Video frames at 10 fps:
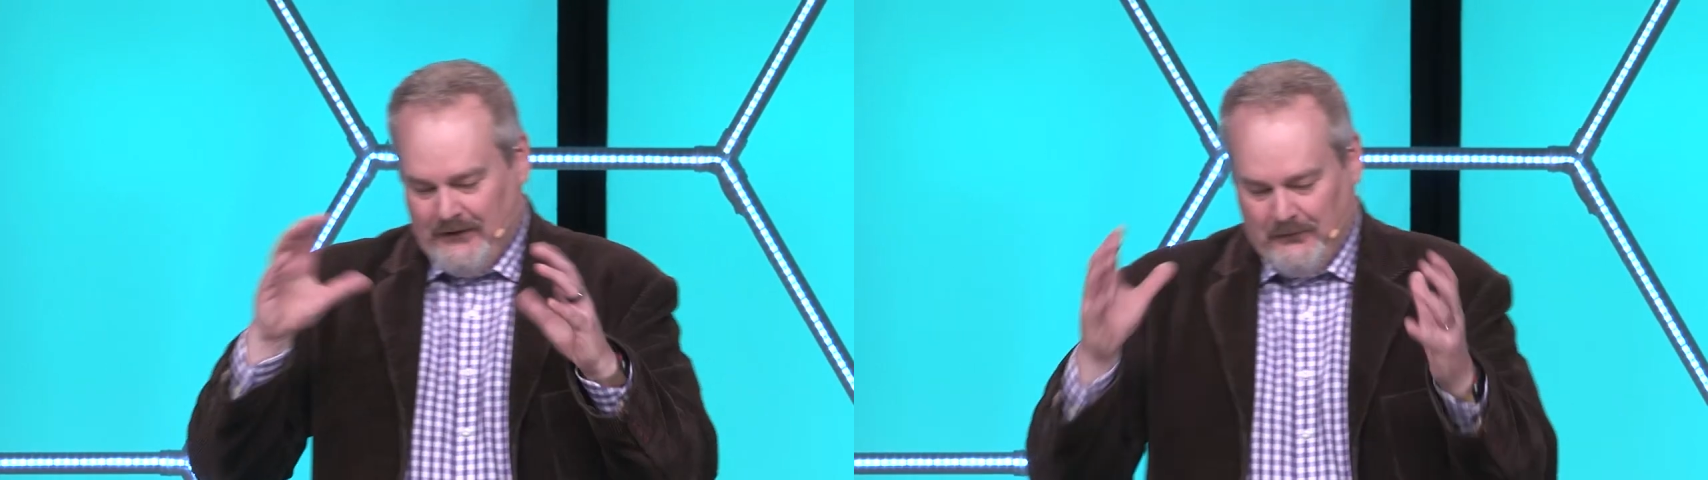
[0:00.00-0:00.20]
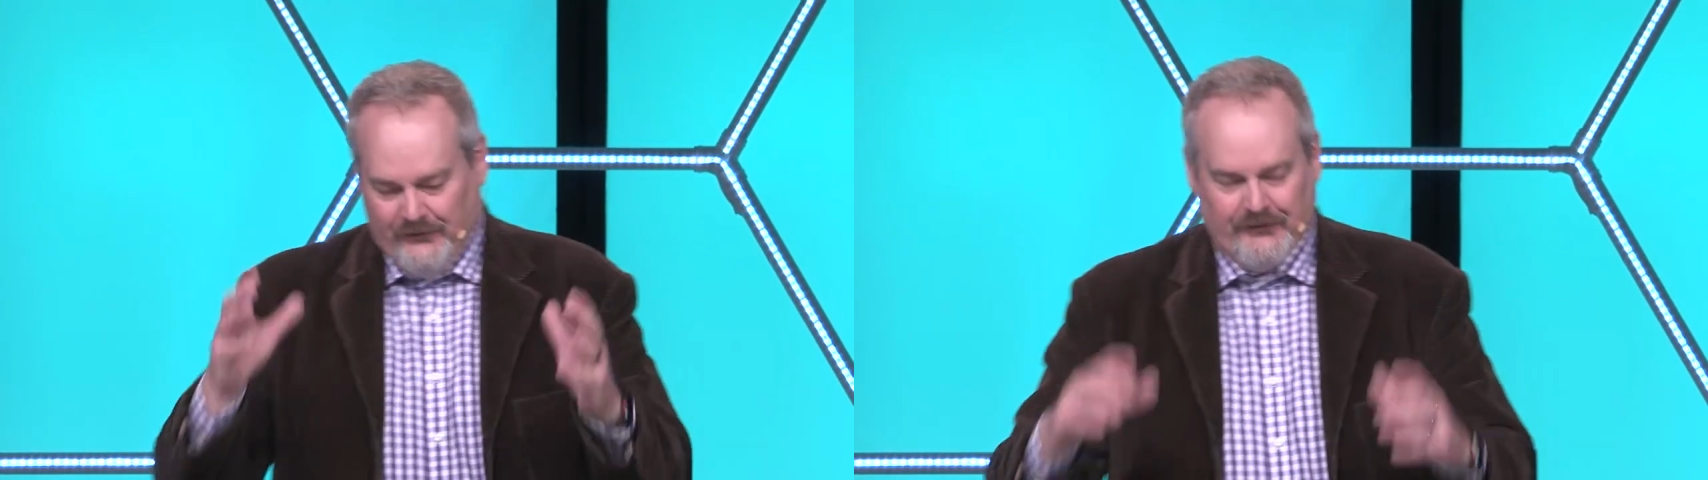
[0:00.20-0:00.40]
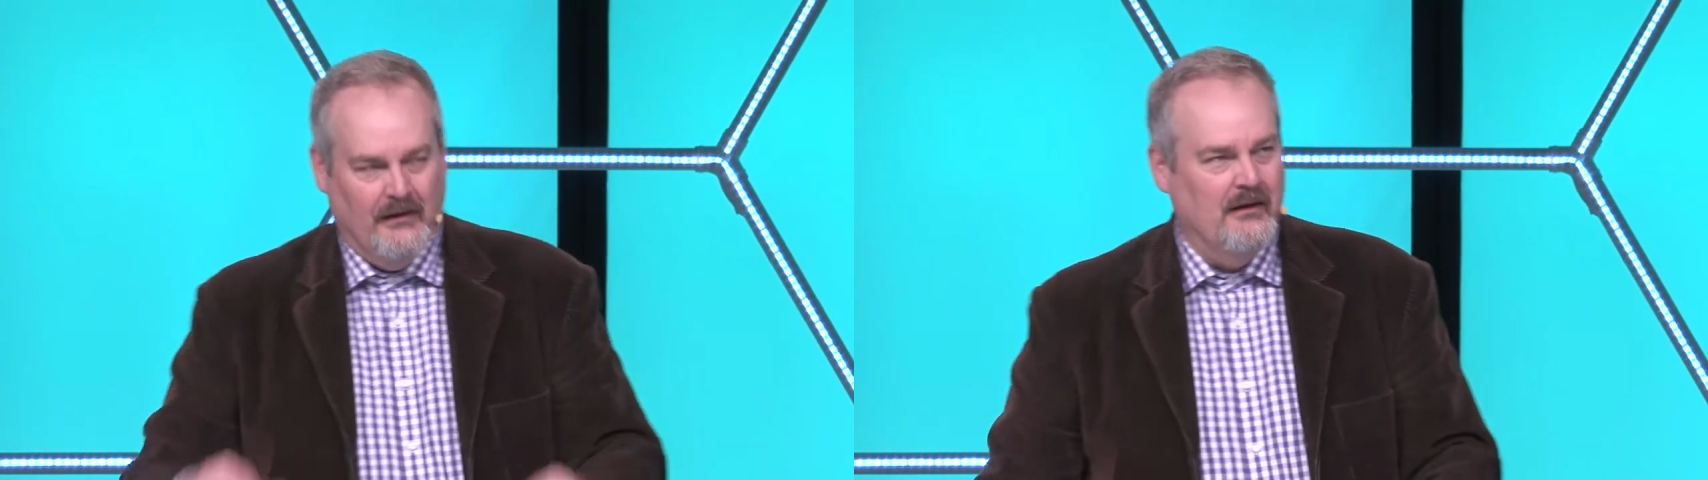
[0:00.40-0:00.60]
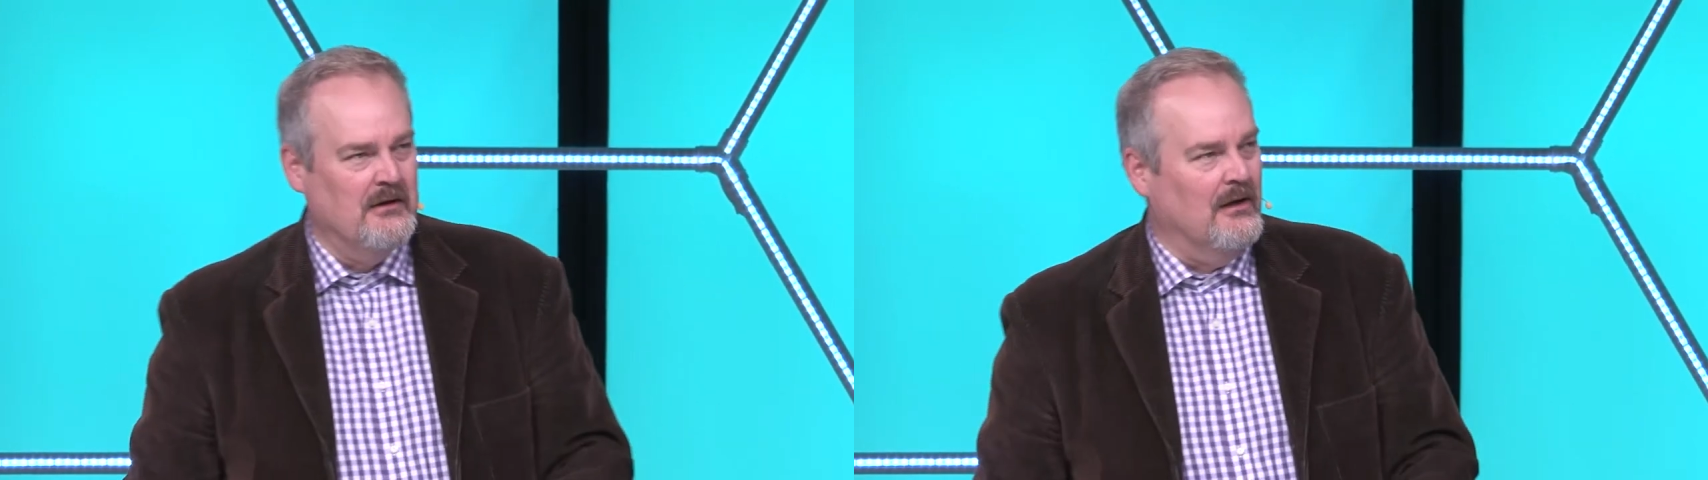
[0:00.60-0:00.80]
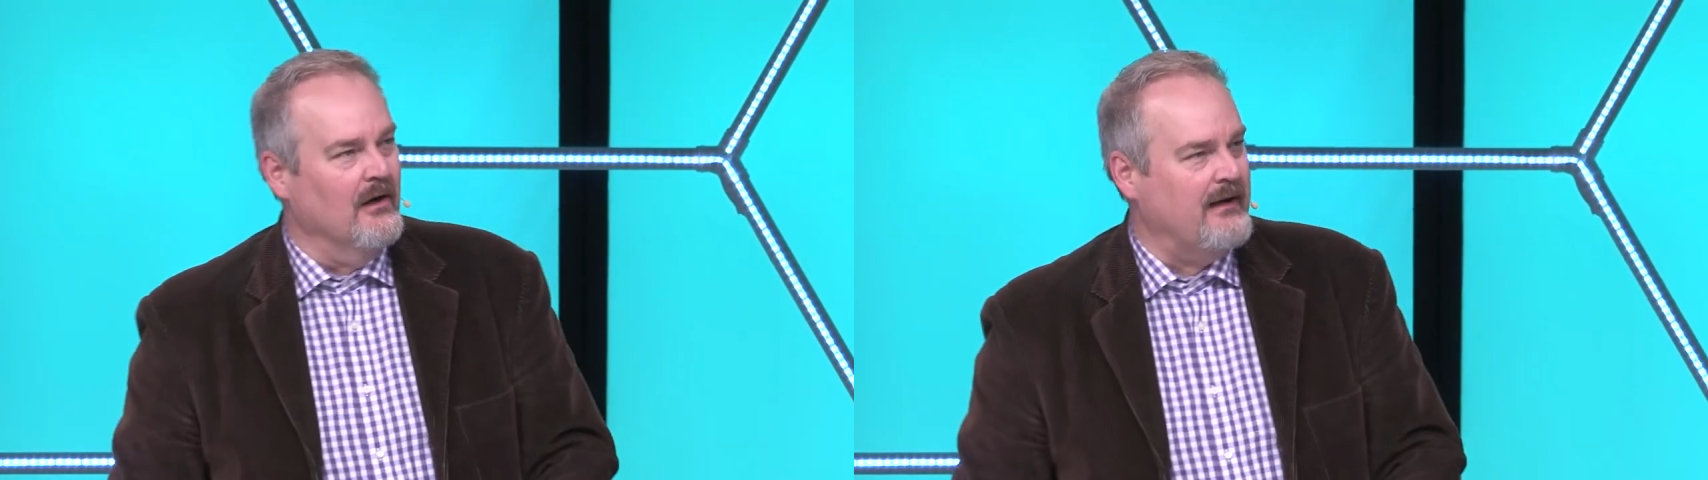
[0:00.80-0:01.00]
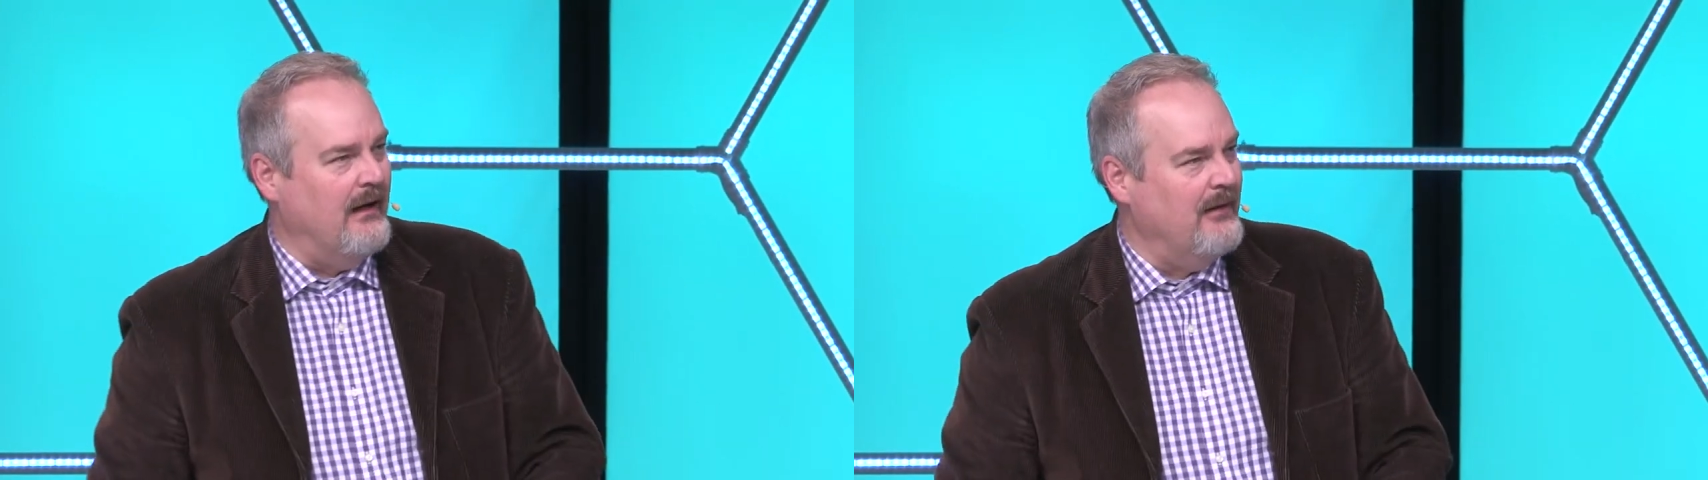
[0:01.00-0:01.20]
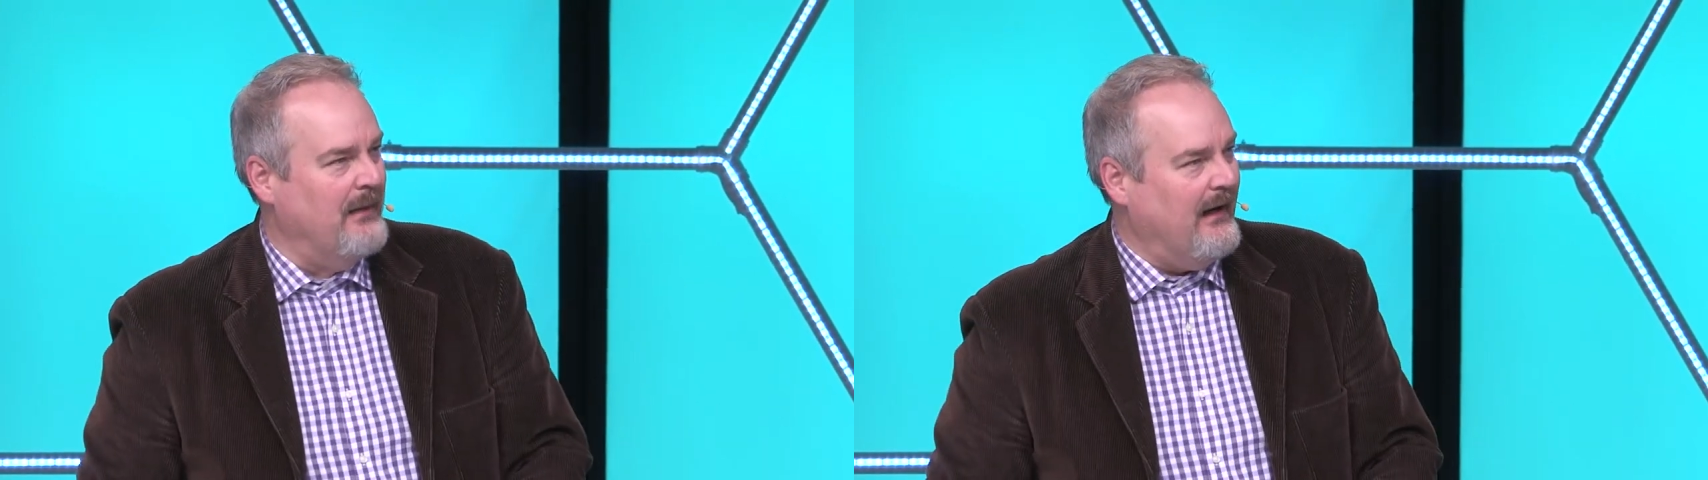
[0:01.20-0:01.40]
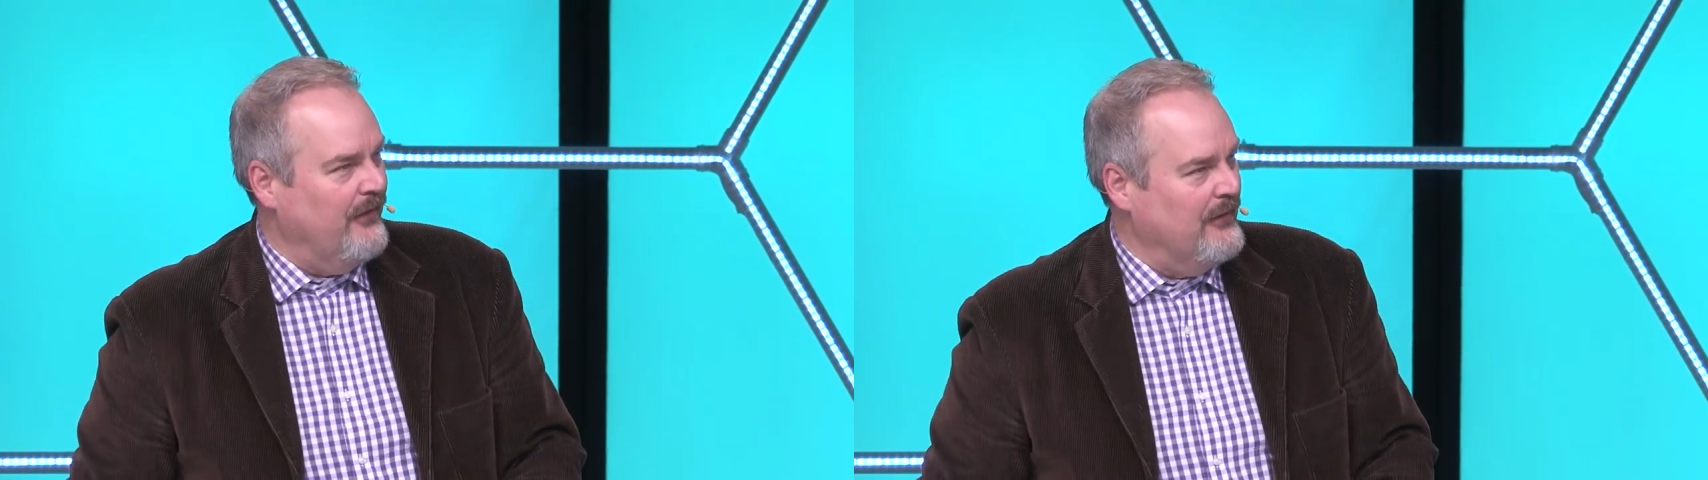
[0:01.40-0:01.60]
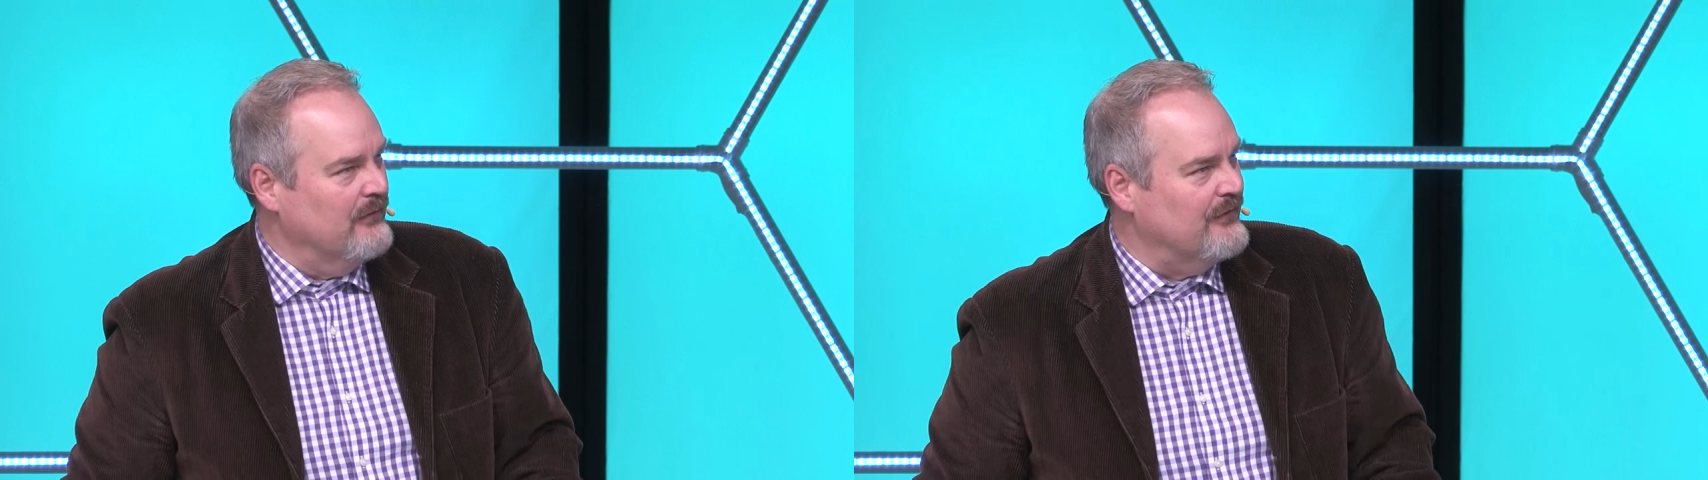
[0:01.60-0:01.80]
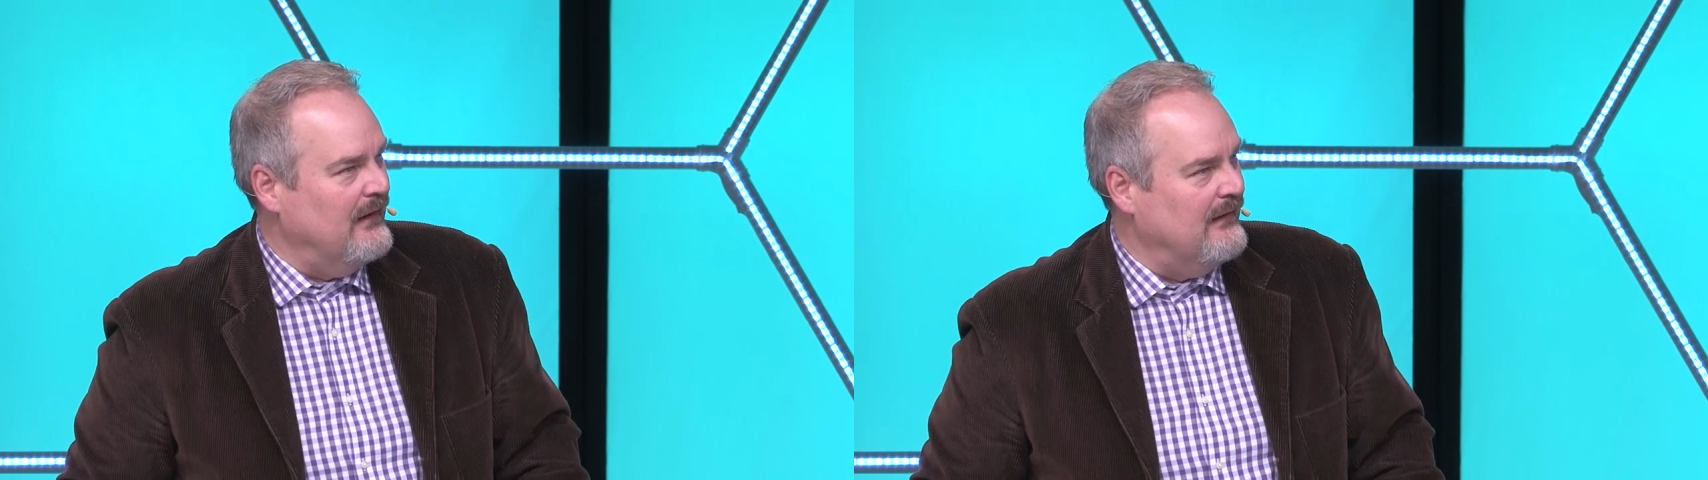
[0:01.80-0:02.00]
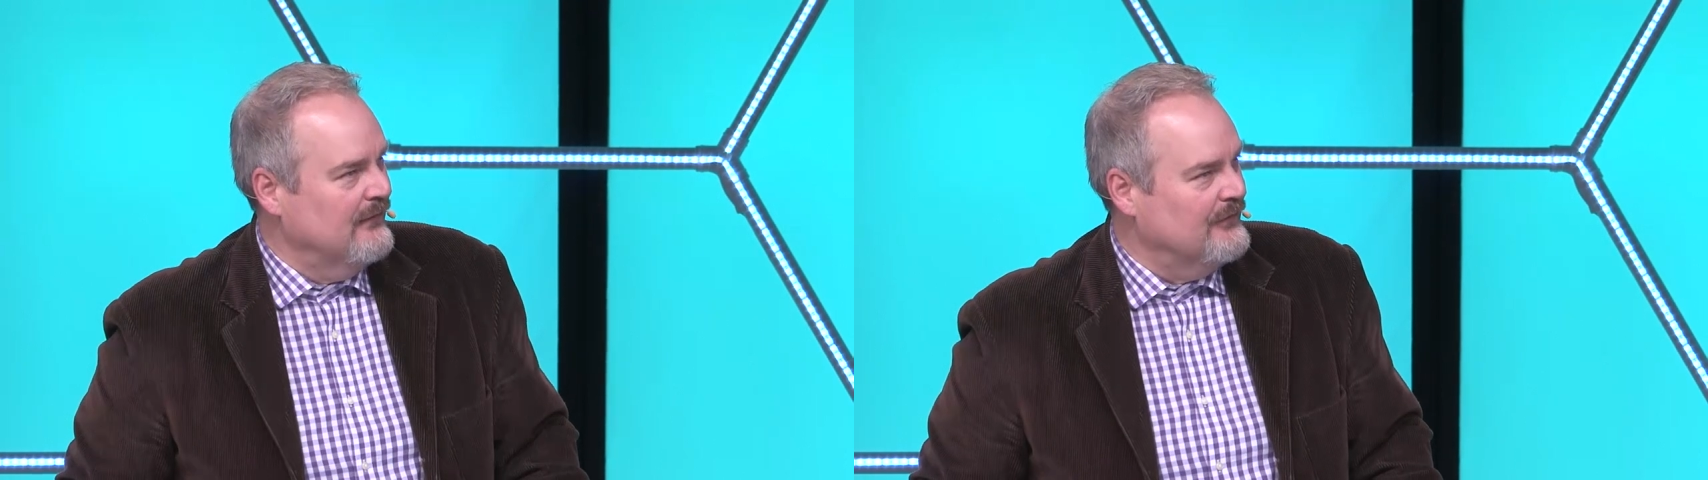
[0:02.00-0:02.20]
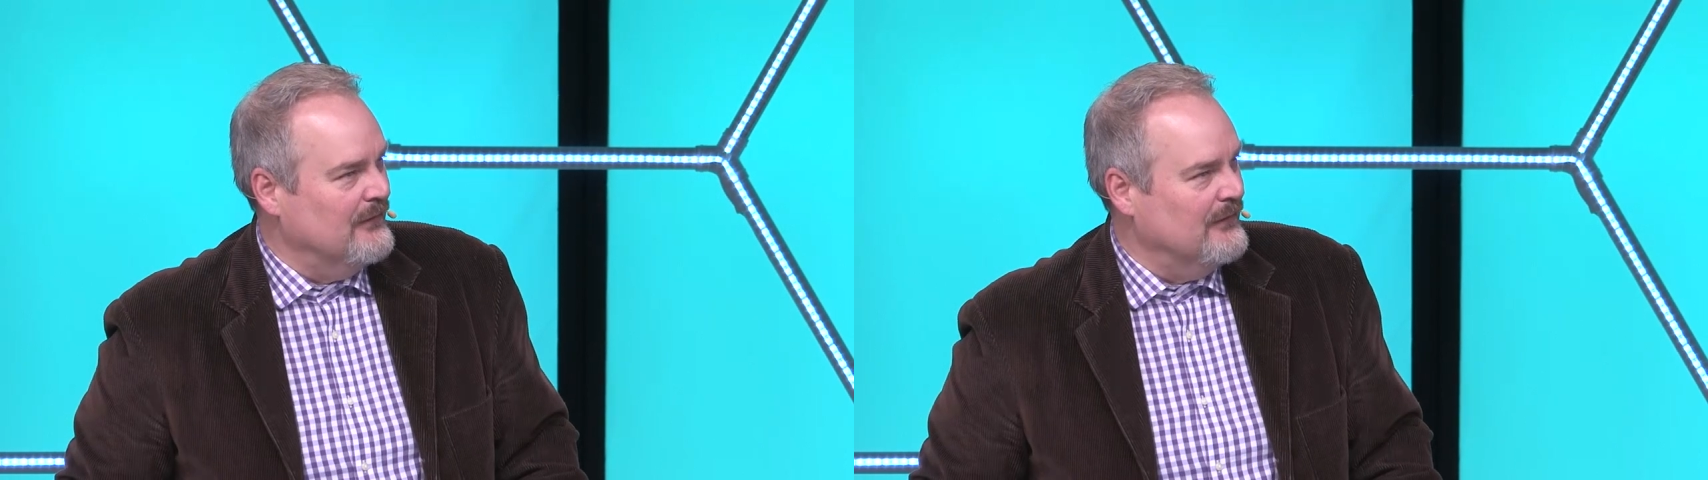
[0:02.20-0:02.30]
There was an arcade back in those days.